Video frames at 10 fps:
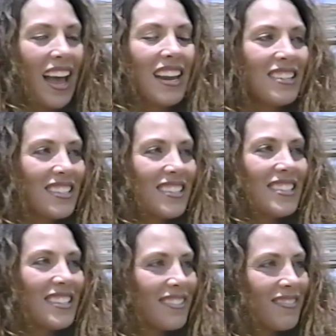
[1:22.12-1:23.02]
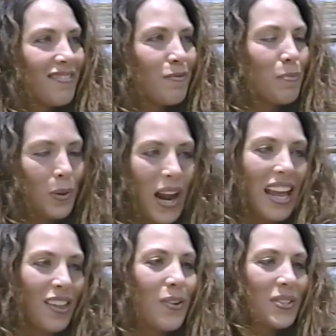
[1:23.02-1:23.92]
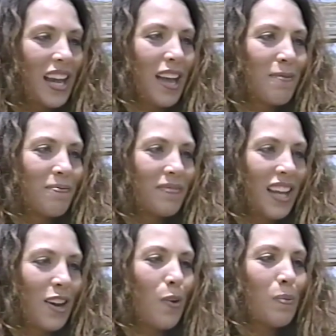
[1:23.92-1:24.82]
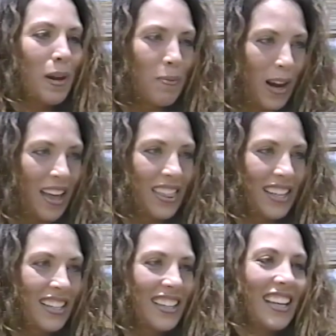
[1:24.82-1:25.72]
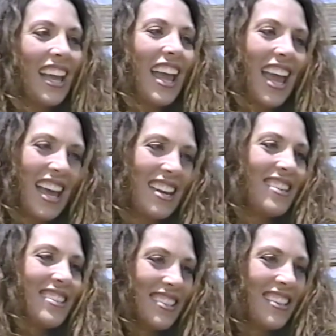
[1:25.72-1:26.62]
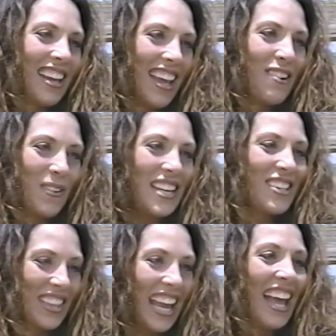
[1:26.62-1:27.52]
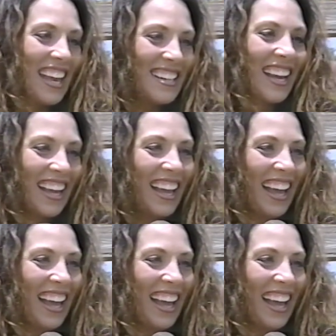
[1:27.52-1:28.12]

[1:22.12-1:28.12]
I just pray the whole time and hold my breath and and wait till the end.